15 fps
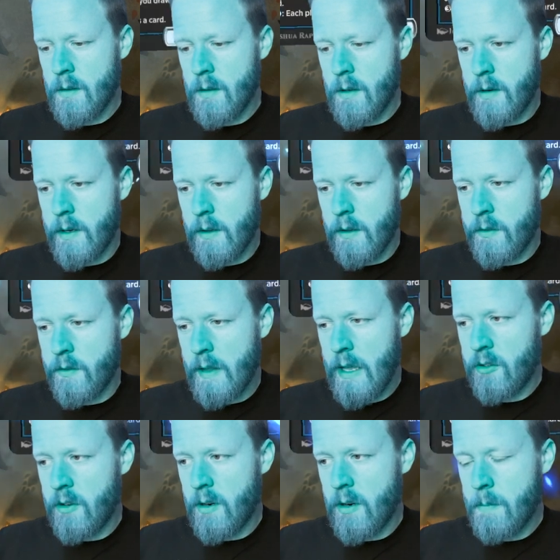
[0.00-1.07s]
Alright, let's
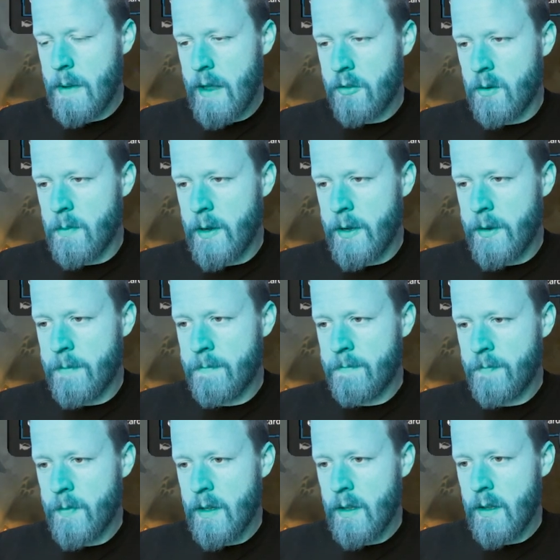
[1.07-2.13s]
flash in our Mastermind.
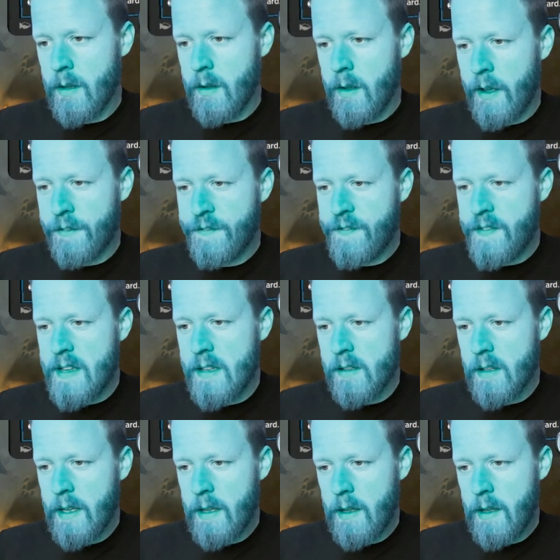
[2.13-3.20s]
I
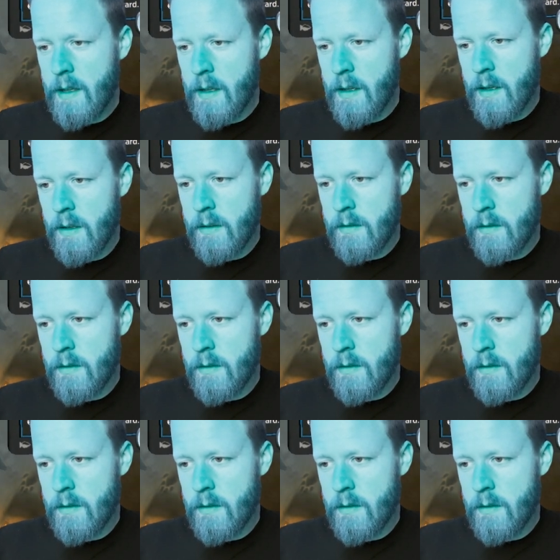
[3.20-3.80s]
feel a